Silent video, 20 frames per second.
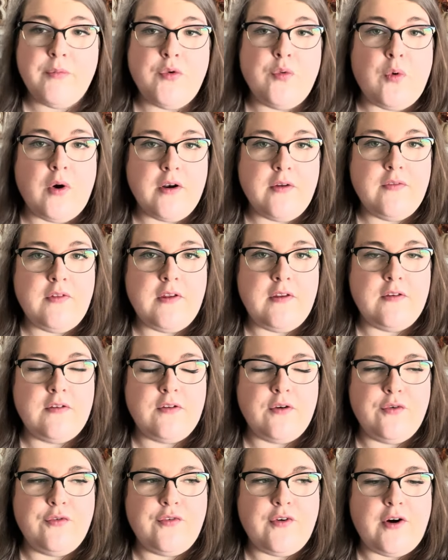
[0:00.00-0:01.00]
one of these
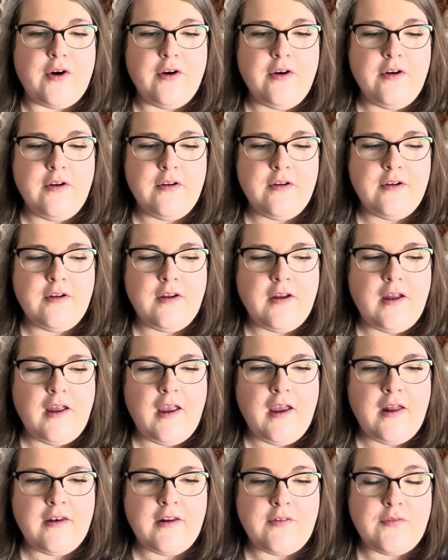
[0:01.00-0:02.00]
so far
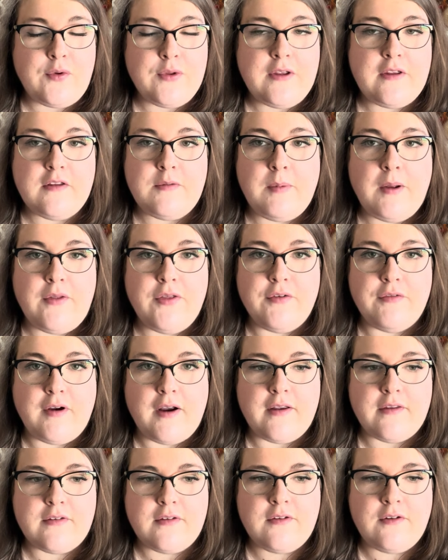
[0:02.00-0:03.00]
and I've only smelled the
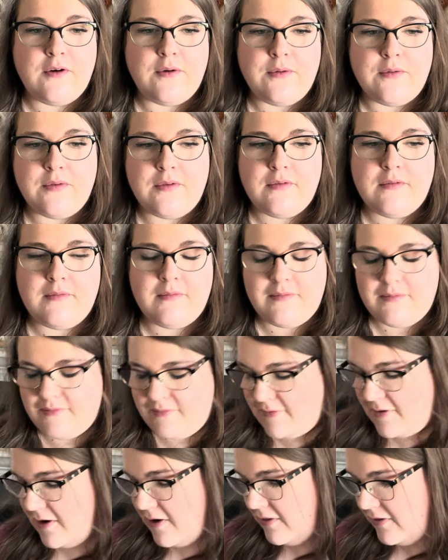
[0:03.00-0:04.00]
rest, so
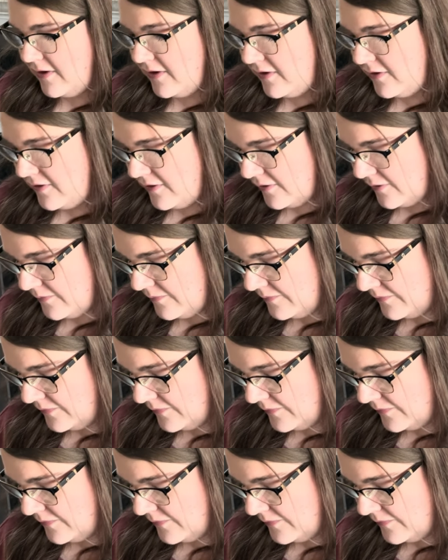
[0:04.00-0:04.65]
I'll let you know.